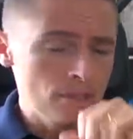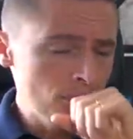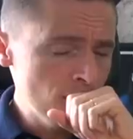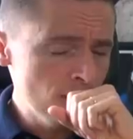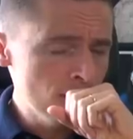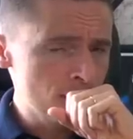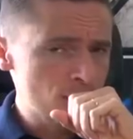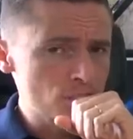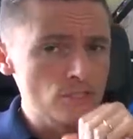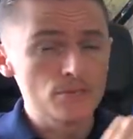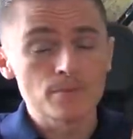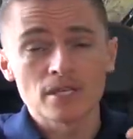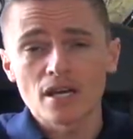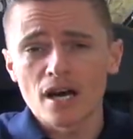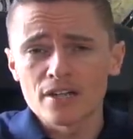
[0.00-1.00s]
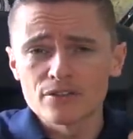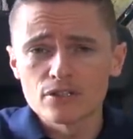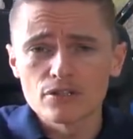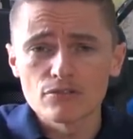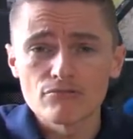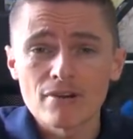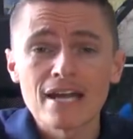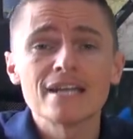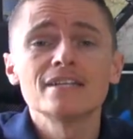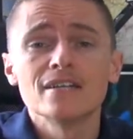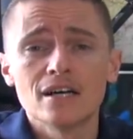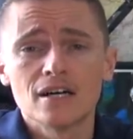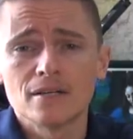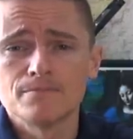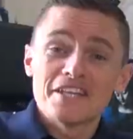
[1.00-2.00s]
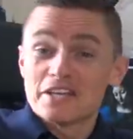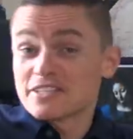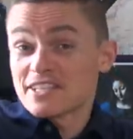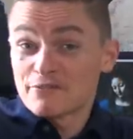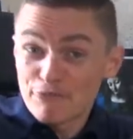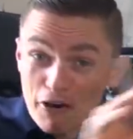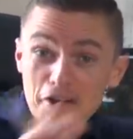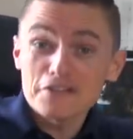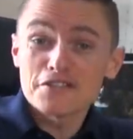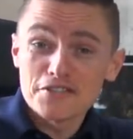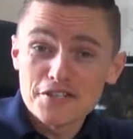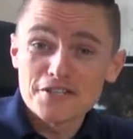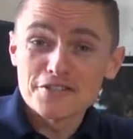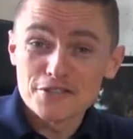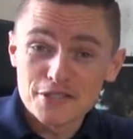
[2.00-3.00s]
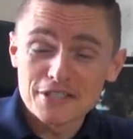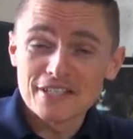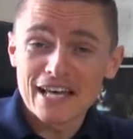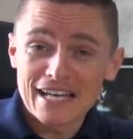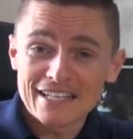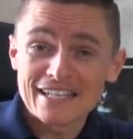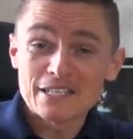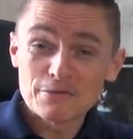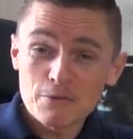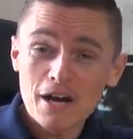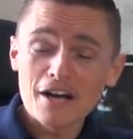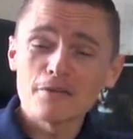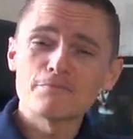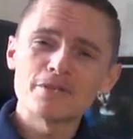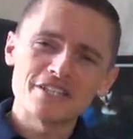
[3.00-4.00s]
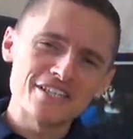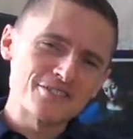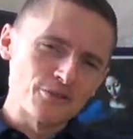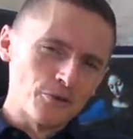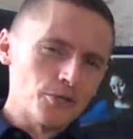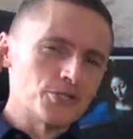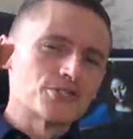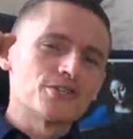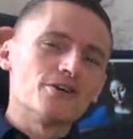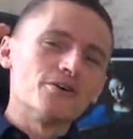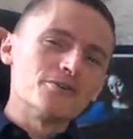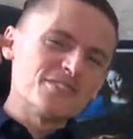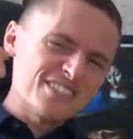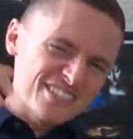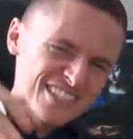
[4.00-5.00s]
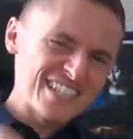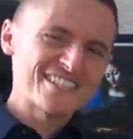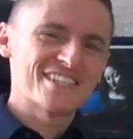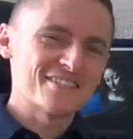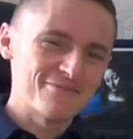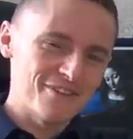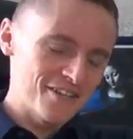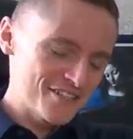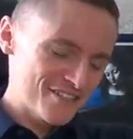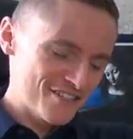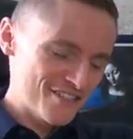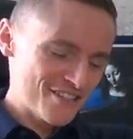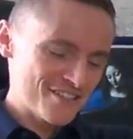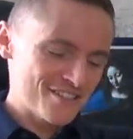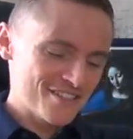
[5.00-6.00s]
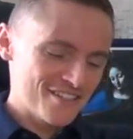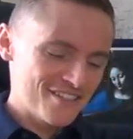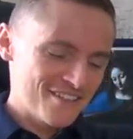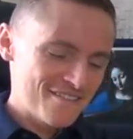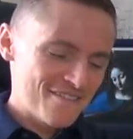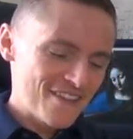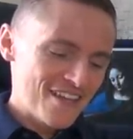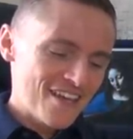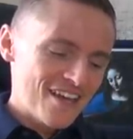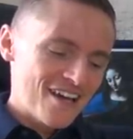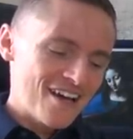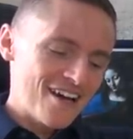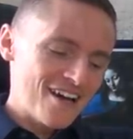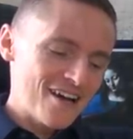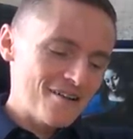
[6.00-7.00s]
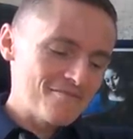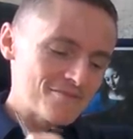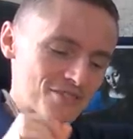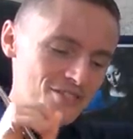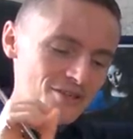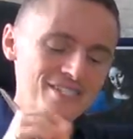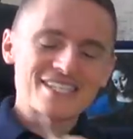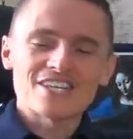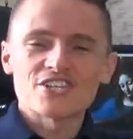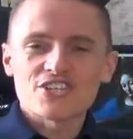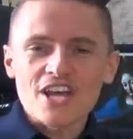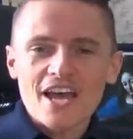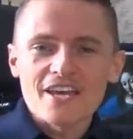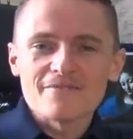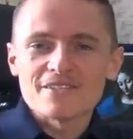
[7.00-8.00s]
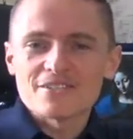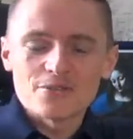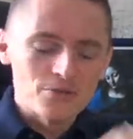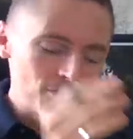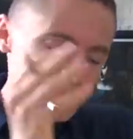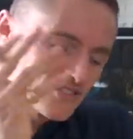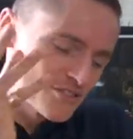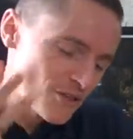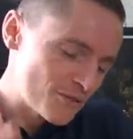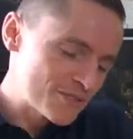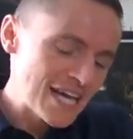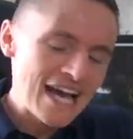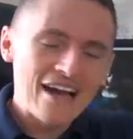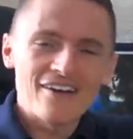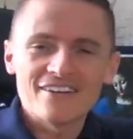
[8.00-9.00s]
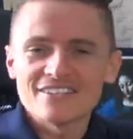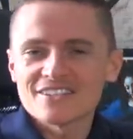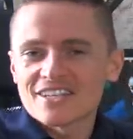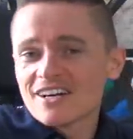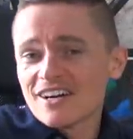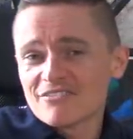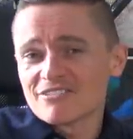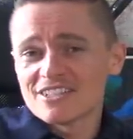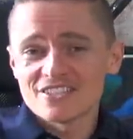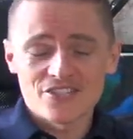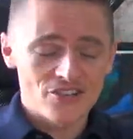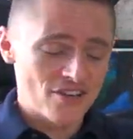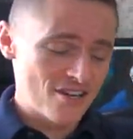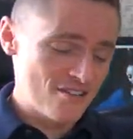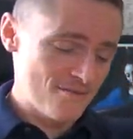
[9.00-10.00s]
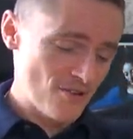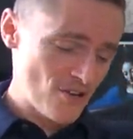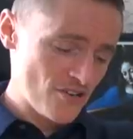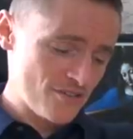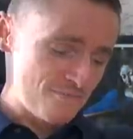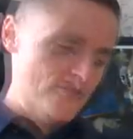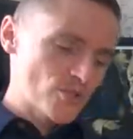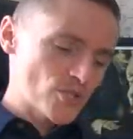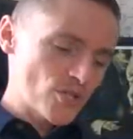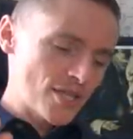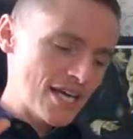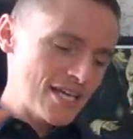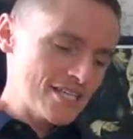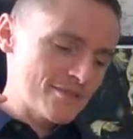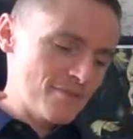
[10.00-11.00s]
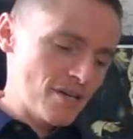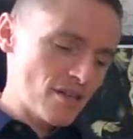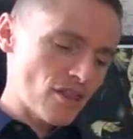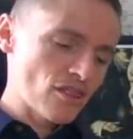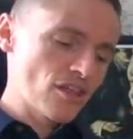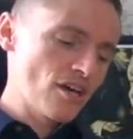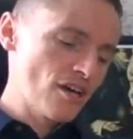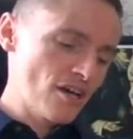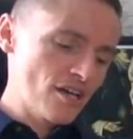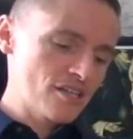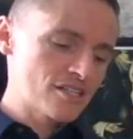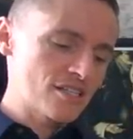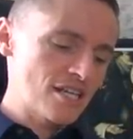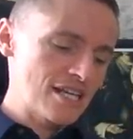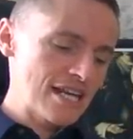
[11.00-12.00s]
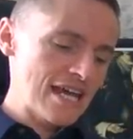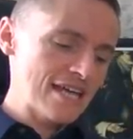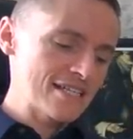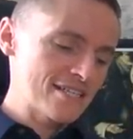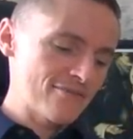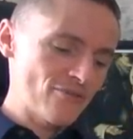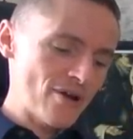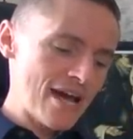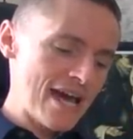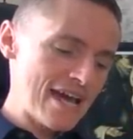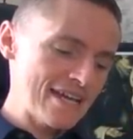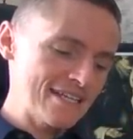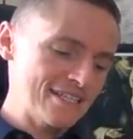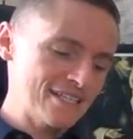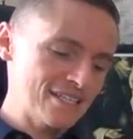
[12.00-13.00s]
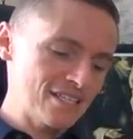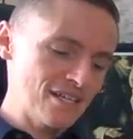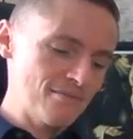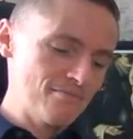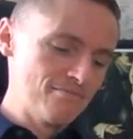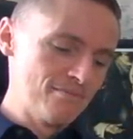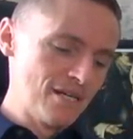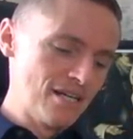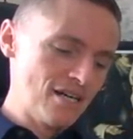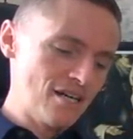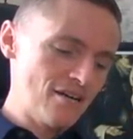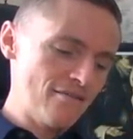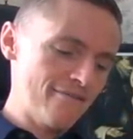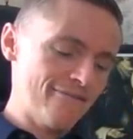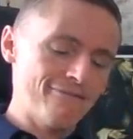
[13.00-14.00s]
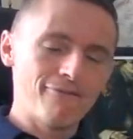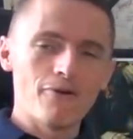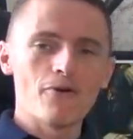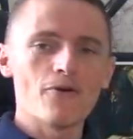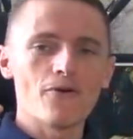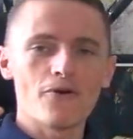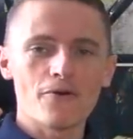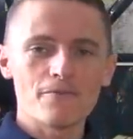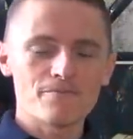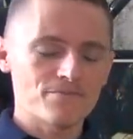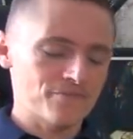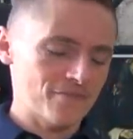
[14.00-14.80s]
excuse me, under the radar. There's advantages to that as well, but there's also disadvantages. So it's a shame it's always sold out and you can't really try them on. So that is my third negative or hate, number four.